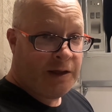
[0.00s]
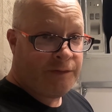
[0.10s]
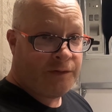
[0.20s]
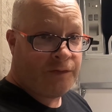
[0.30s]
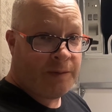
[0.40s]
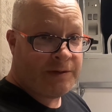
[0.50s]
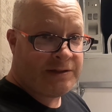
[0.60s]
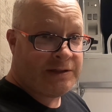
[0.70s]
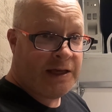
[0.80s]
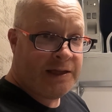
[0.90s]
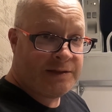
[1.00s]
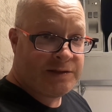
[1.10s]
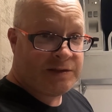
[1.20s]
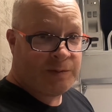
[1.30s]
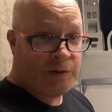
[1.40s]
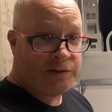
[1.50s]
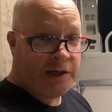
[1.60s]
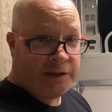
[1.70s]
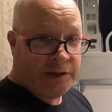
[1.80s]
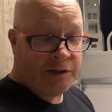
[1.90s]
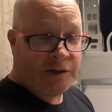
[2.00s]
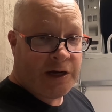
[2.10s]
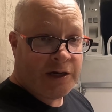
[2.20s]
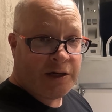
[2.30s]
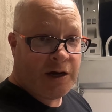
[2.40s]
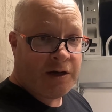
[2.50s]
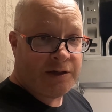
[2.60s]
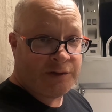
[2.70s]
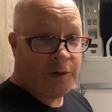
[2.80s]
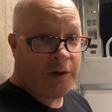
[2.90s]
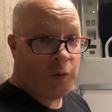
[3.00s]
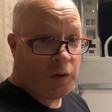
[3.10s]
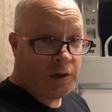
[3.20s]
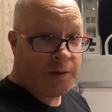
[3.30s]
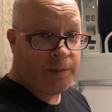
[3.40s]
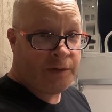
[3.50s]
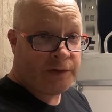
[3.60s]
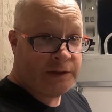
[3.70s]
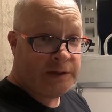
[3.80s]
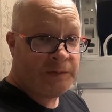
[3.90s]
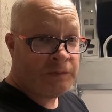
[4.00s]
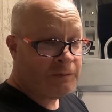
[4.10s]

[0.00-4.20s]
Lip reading: if you're from the States, most likely your credit card is going to work perfectly.